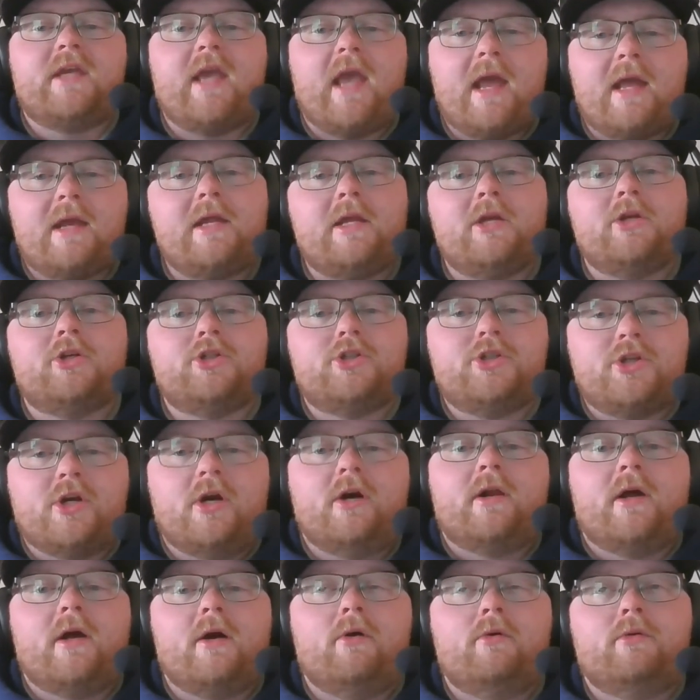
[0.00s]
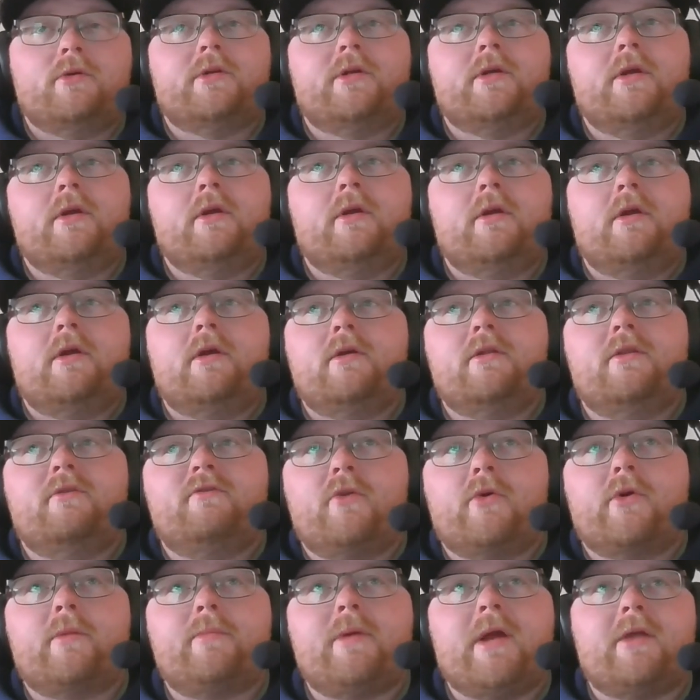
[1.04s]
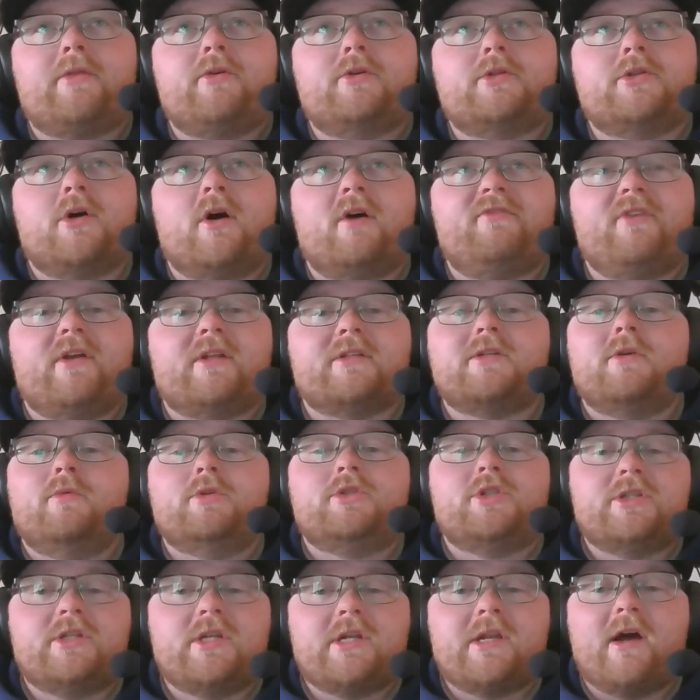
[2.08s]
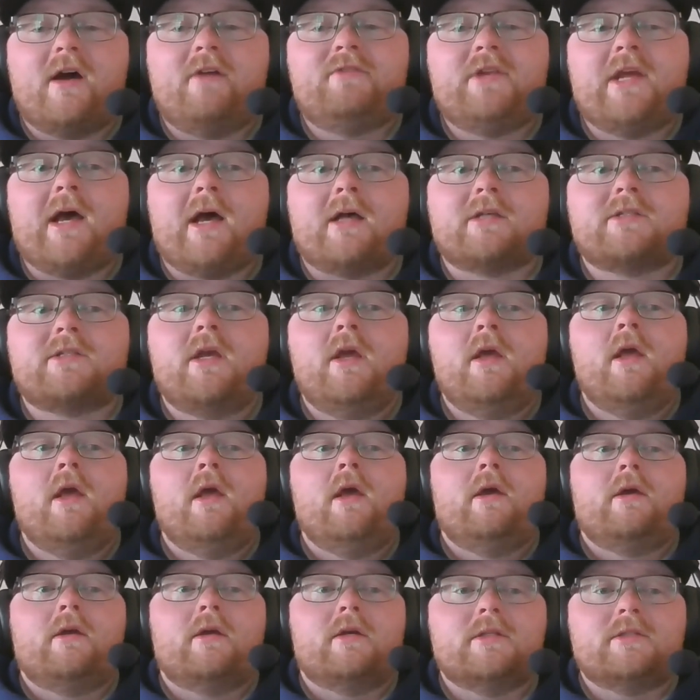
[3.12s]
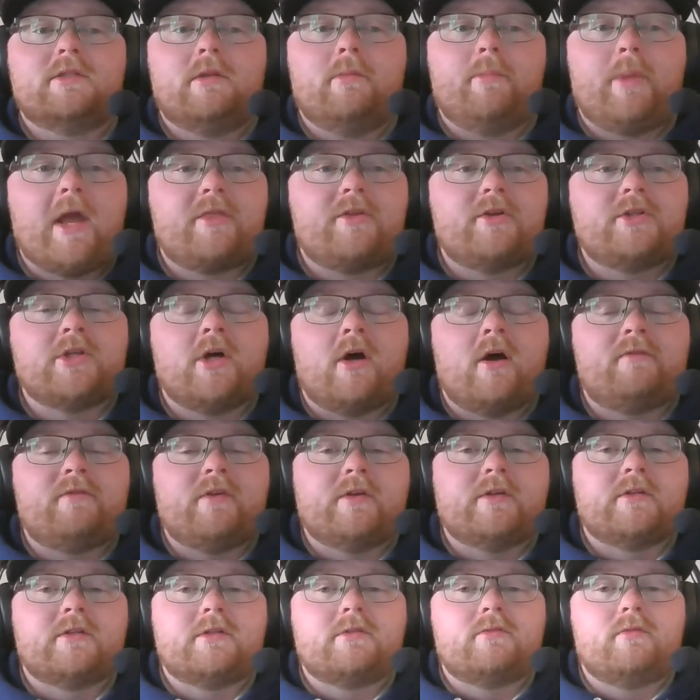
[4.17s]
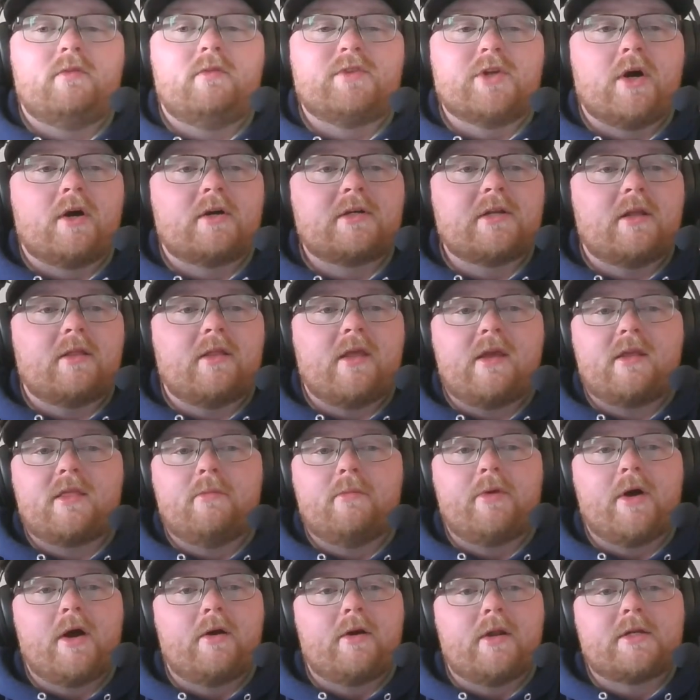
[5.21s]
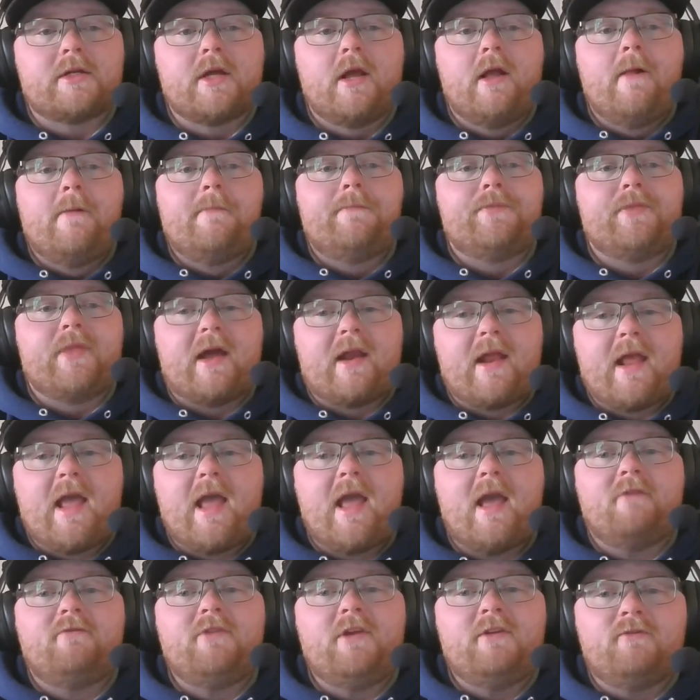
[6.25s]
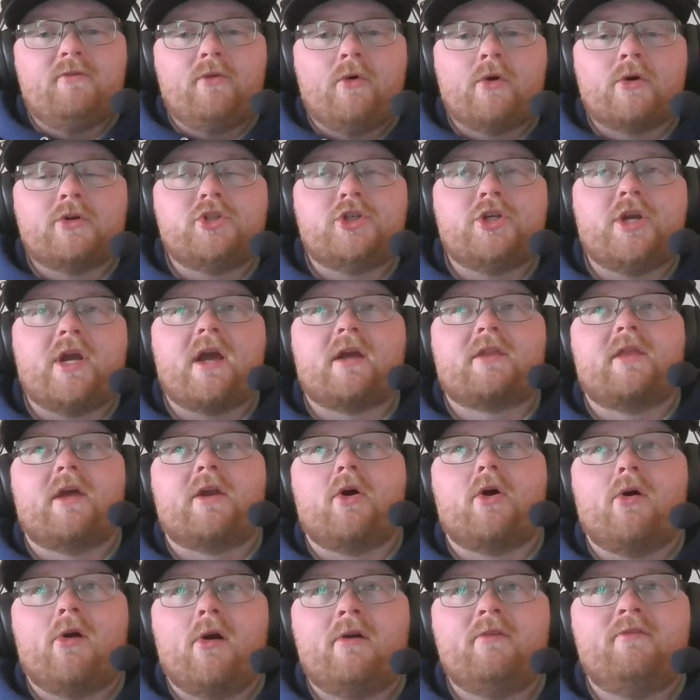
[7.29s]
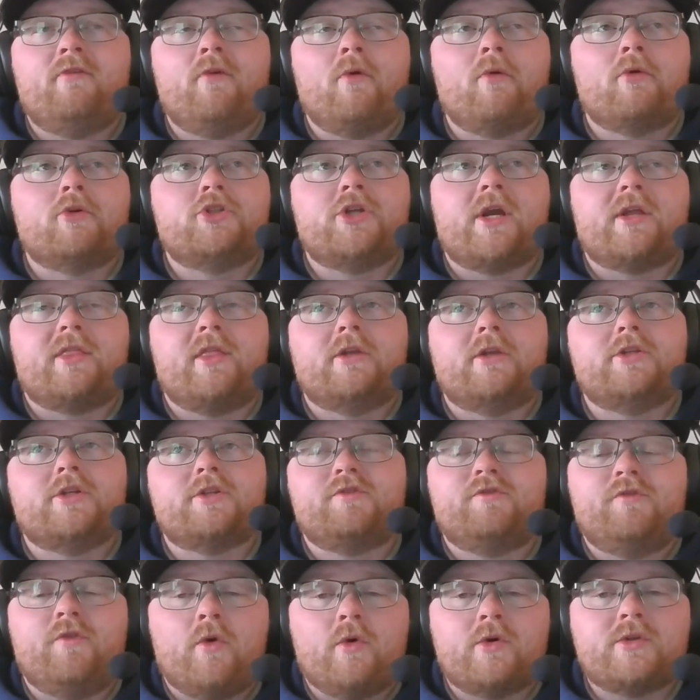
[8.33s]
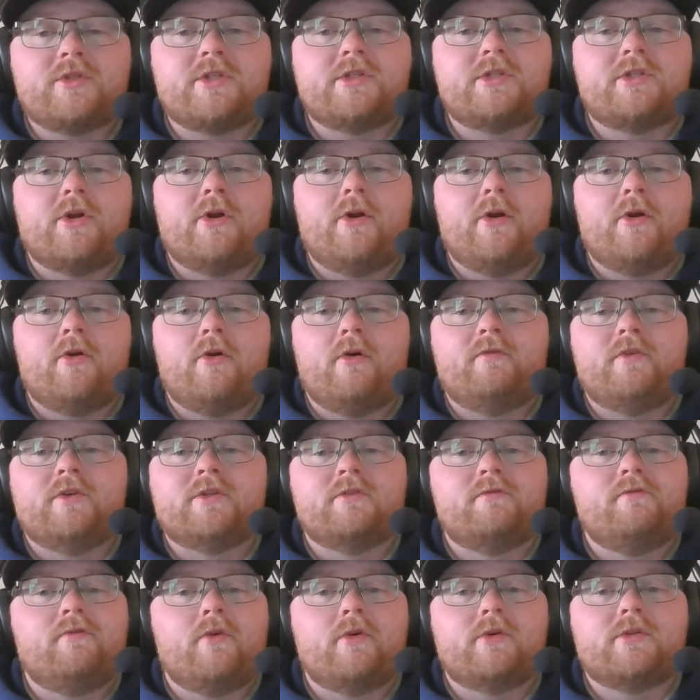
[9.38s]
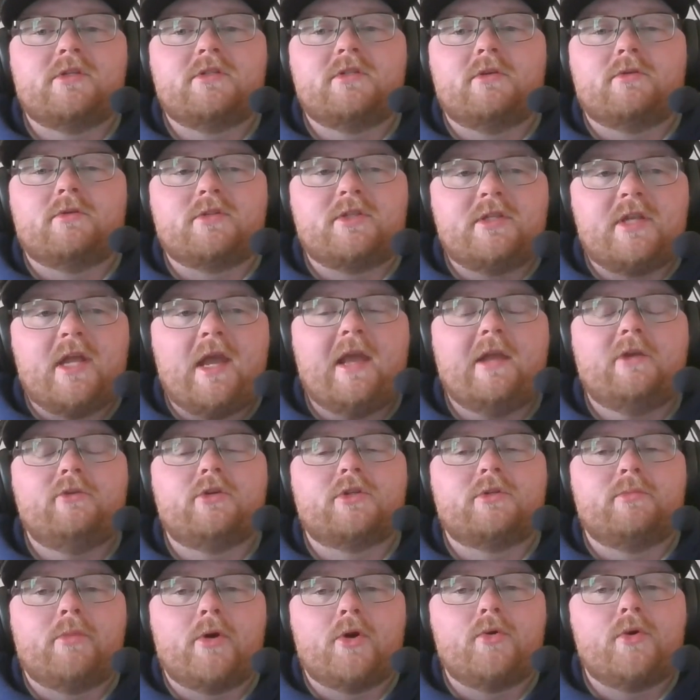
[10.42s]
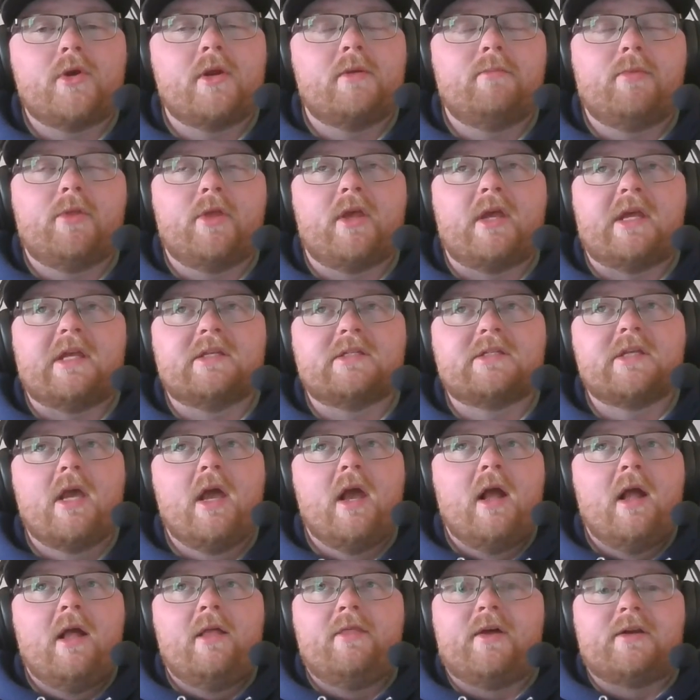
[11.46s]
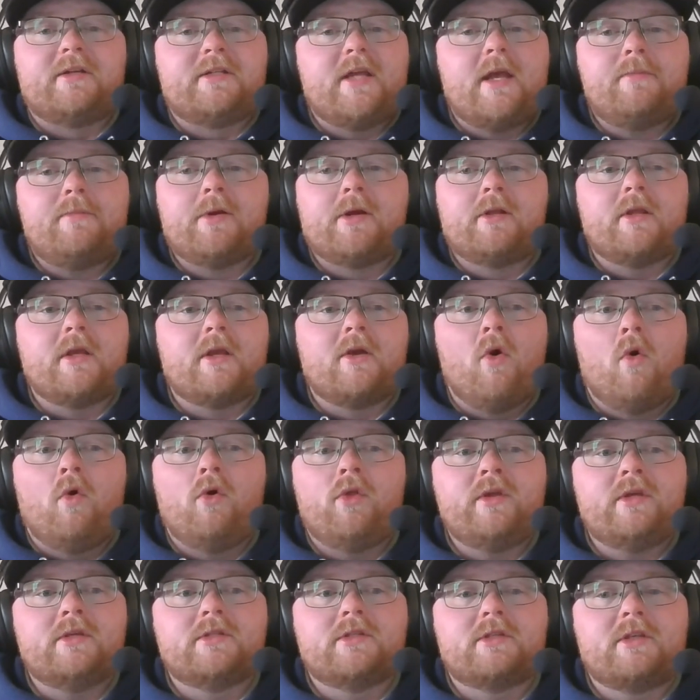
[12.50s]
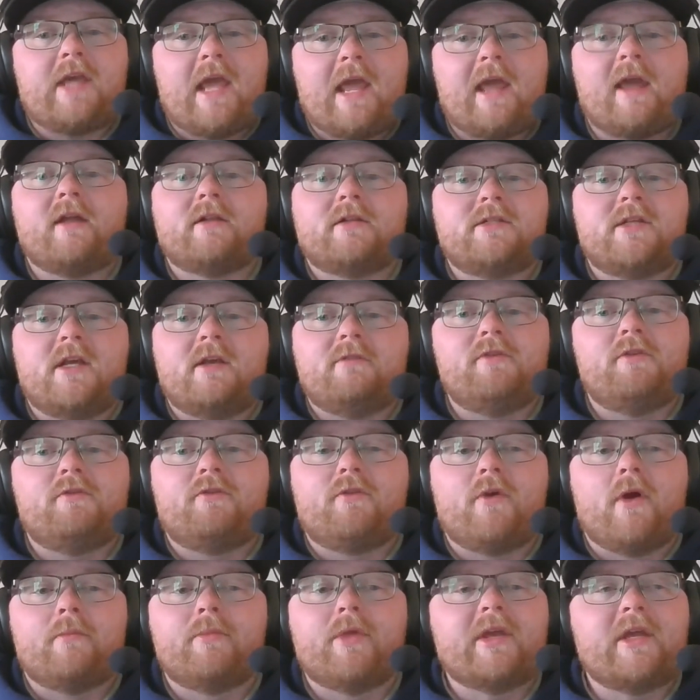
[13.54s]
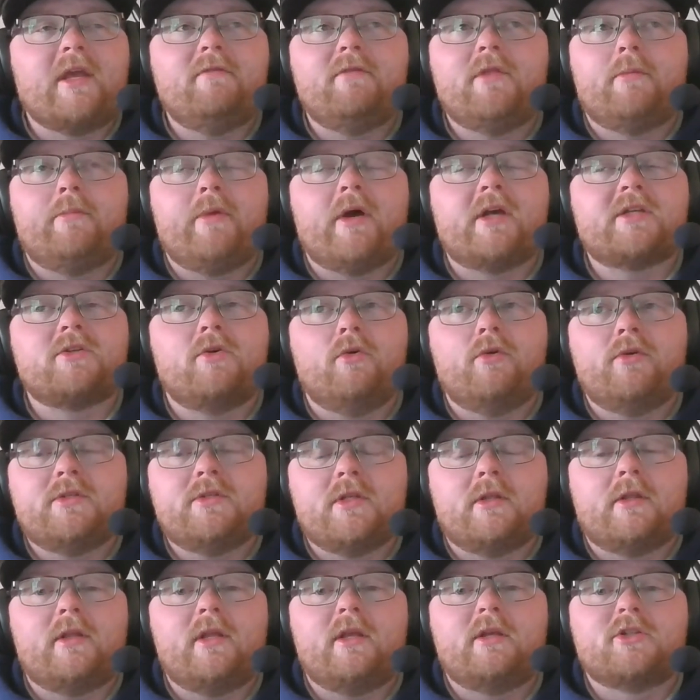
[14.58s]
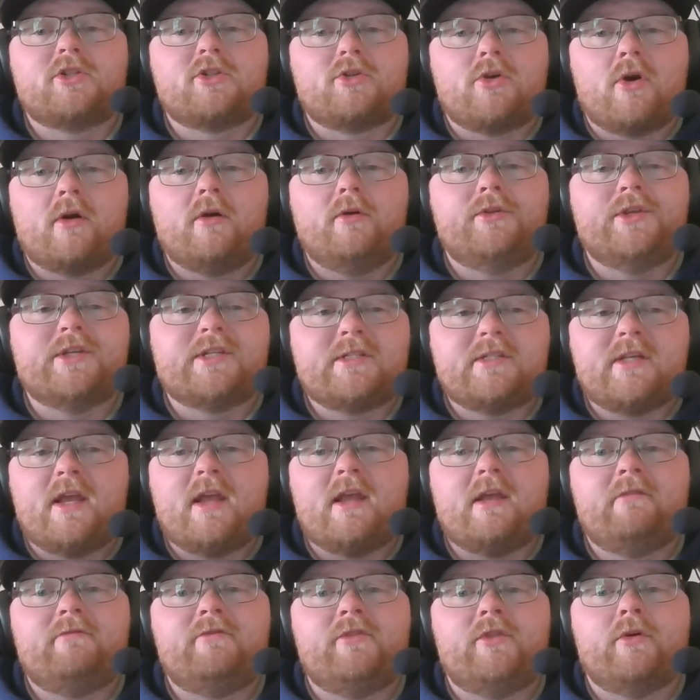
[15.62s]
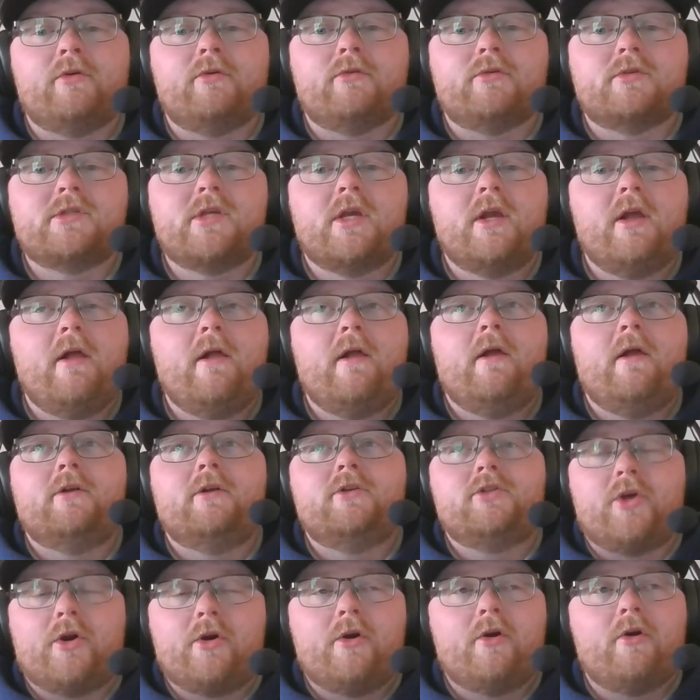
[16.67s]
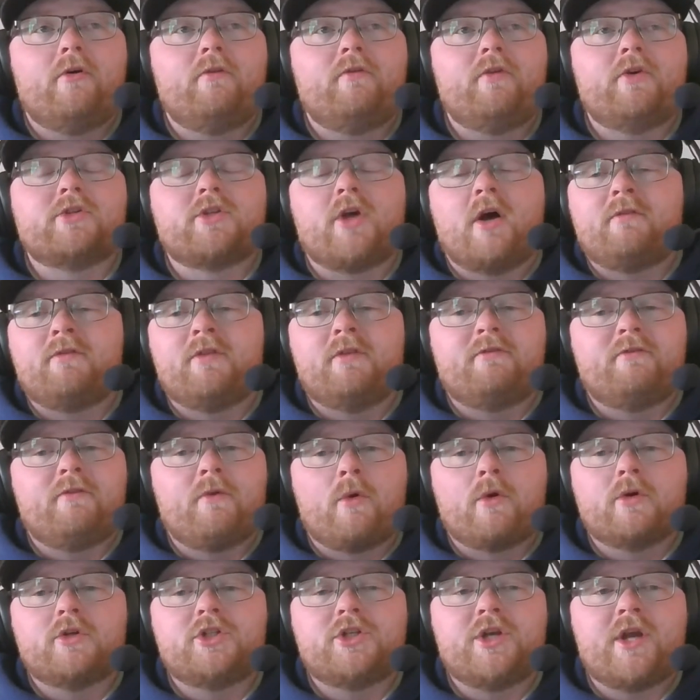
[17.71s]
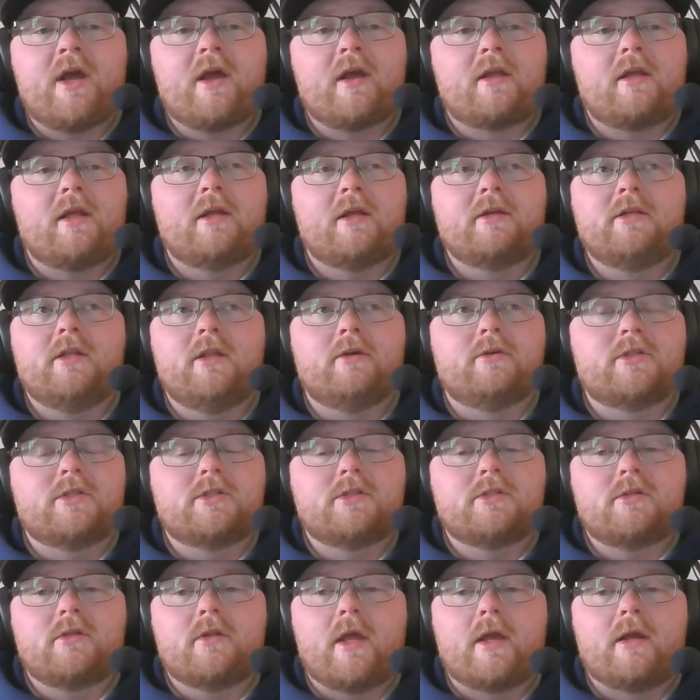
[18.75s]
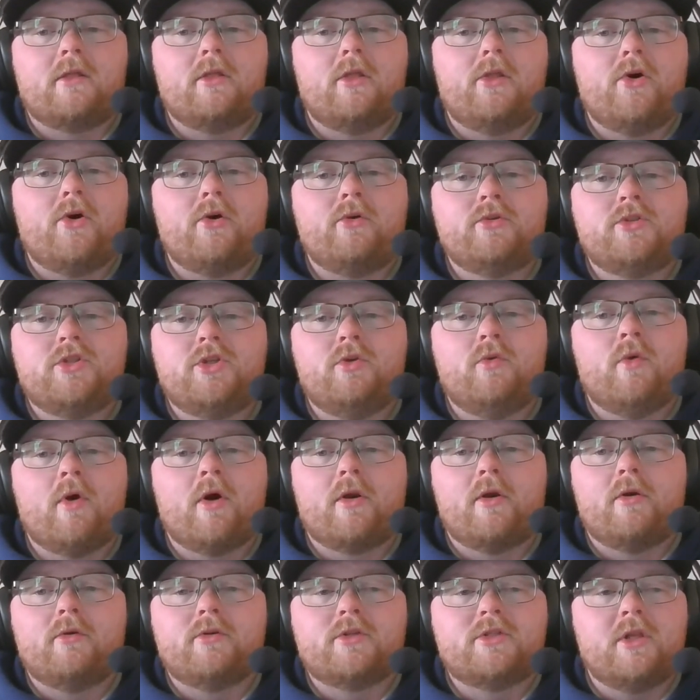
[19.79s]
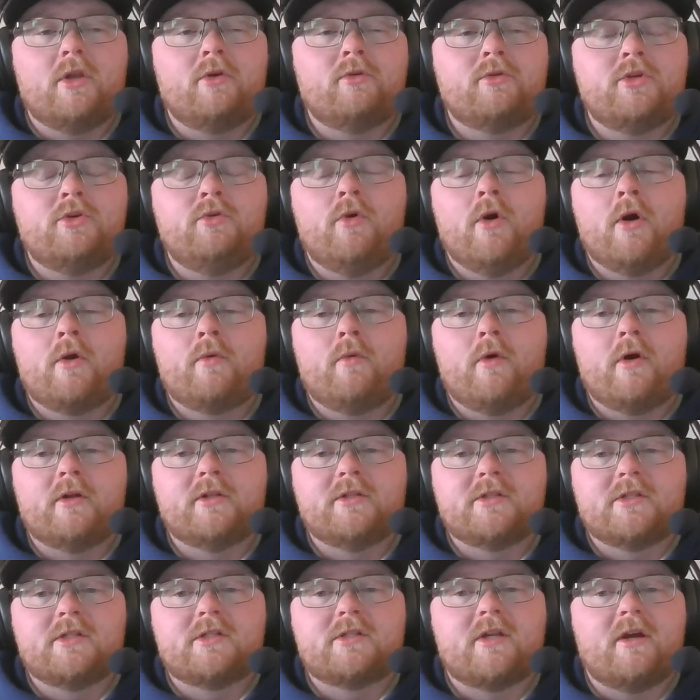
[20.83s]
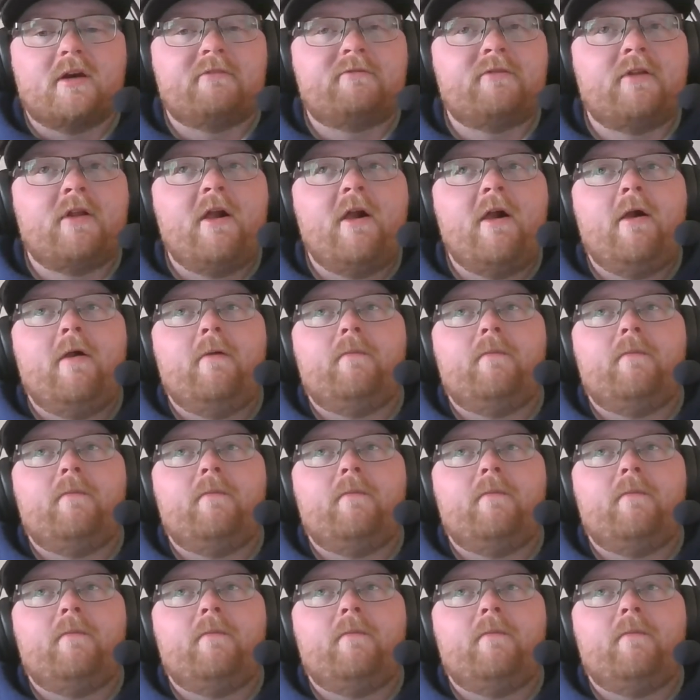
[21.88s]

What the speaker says: Can he shut out the Florida Panthers offense, which is a tough task because the Panthers offense, we've talked at length about it, that heavy forecheck, that hard forecheck that just forces turnovers and forces those dangerous broken plays that typically goalies can't save you from. Like even the best goalies in the league struggle to save those turnovers off of the forecheck into those like low 2-on-0s, low 2-on-1s and stuff.